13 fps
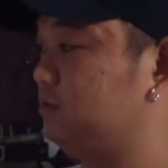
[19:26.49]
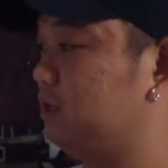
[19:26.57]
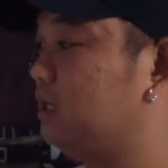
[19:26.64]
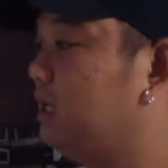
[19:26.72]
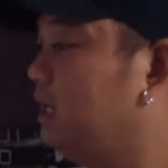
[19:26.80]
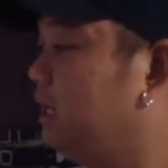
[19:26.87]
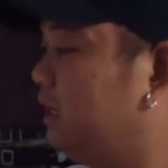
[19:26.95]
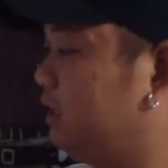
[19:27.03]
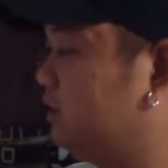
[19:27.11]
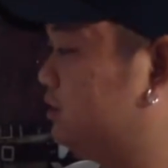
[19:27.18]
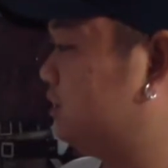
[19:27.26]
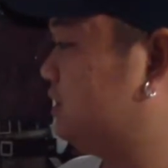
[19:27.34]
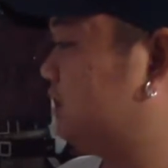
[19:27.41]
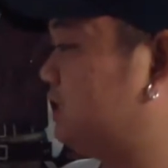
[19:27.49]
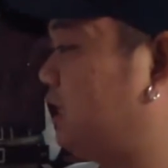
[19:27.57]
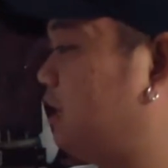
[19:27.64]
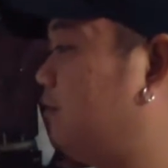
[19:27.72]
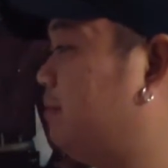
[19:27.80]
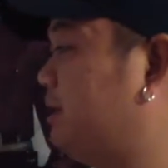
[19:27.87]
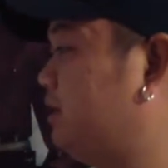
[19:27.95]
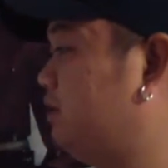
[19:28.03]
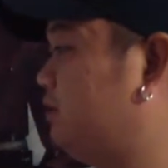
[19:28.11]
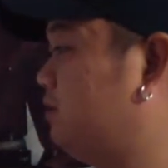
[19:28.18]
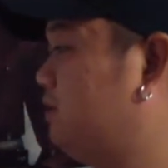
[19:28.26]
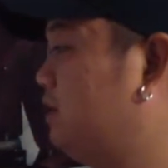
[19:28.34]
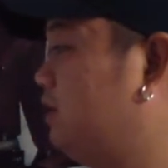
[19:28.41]
But here's the entire
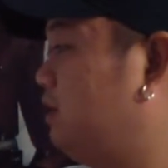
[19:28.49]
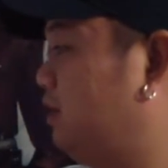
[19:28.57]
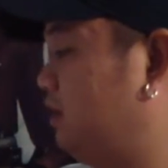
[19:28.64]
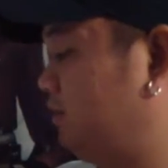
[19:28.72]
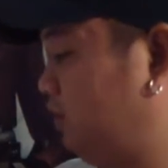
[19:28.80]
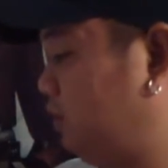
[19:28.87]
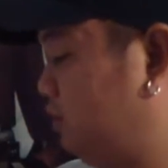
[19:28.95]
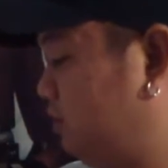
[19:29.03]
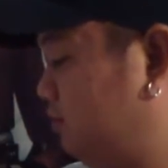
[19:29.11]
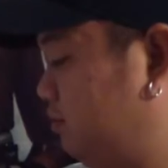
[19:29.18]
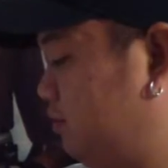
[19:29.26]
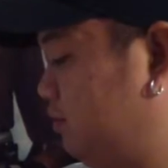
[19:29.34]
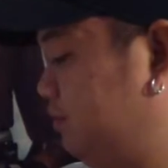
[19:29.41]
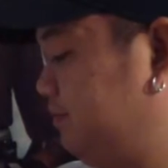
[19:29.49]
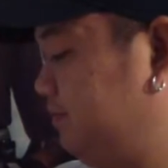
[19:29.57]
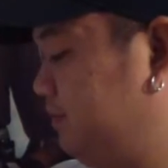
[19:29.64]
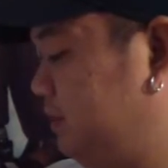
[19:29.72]
menu of Kona Brew.